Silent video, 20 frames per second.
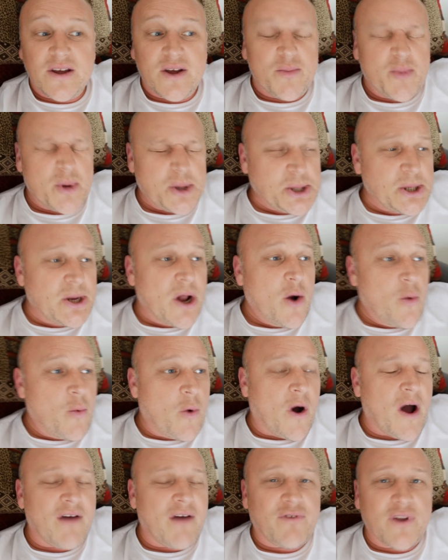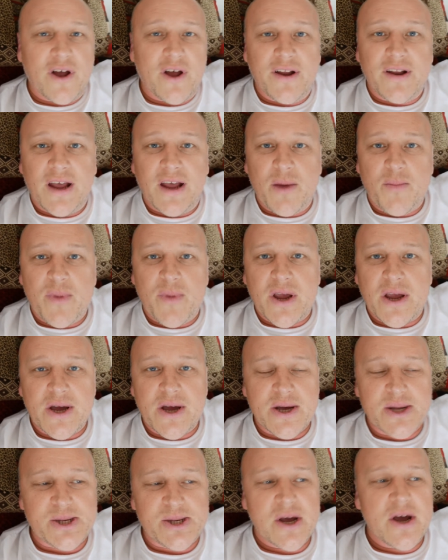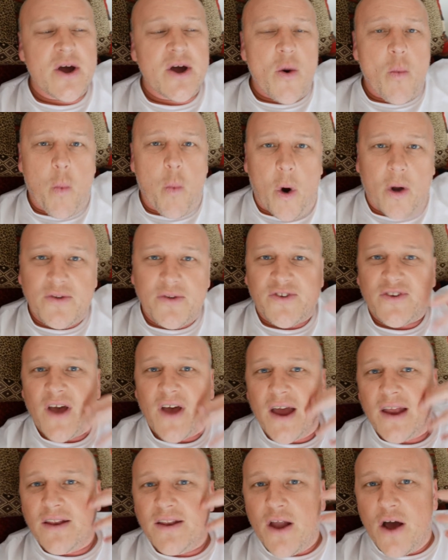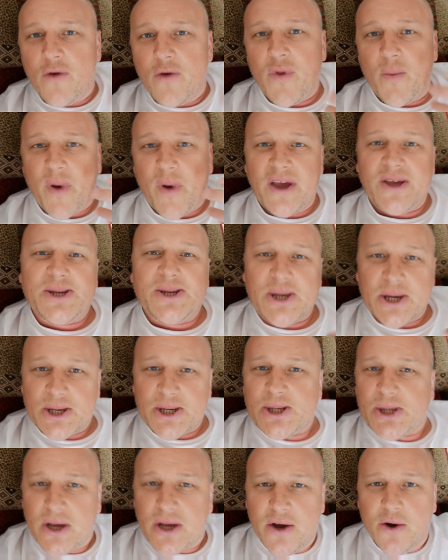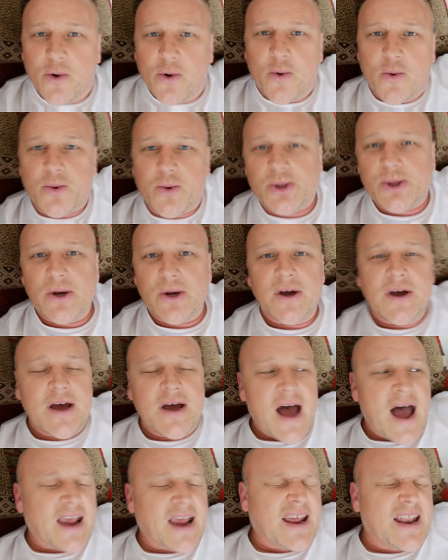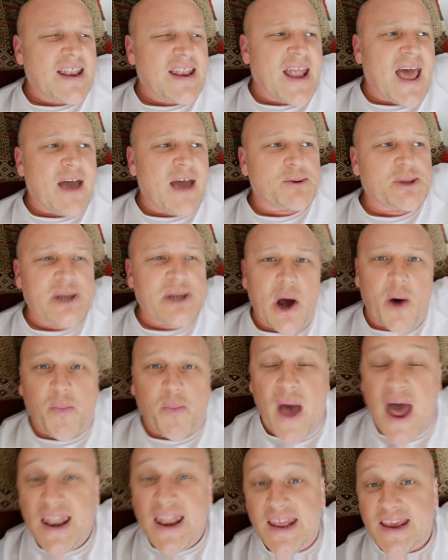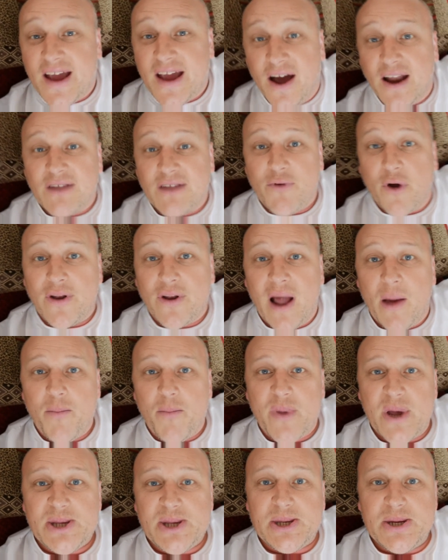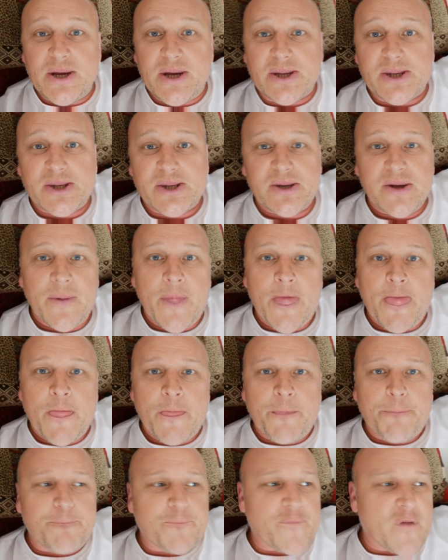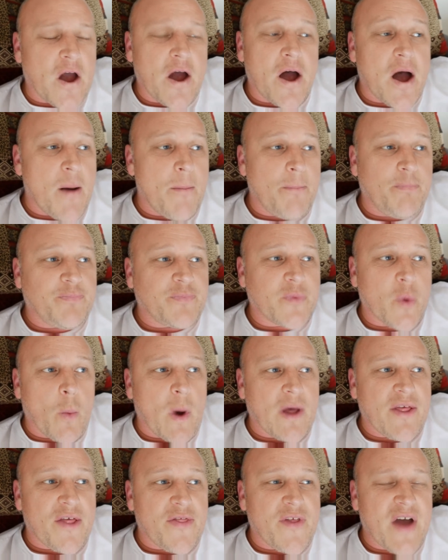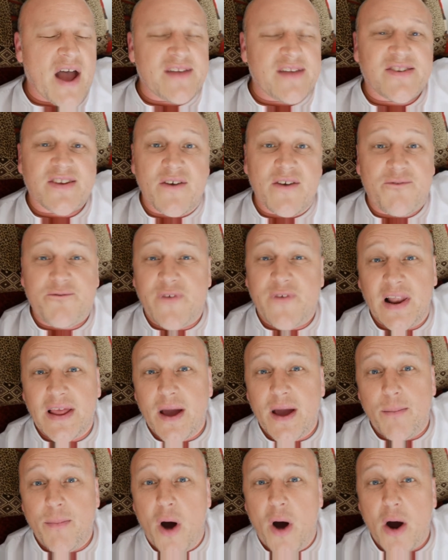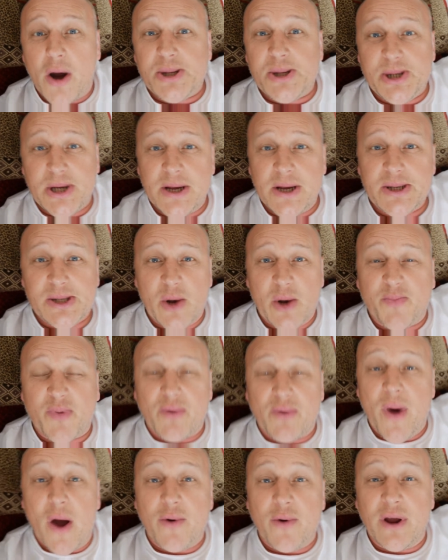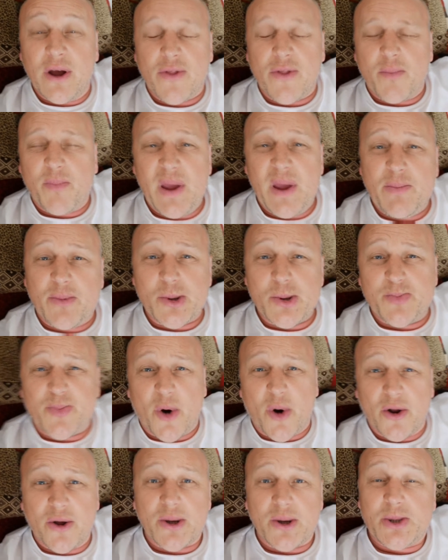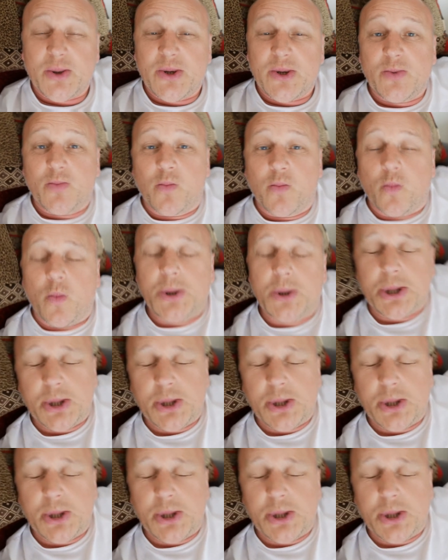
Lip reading: But you know what? I've learnt it, because once I know the basic skills, I can now set up any kind of online business, whether that's affiliate marketing, so promoting other people's products, which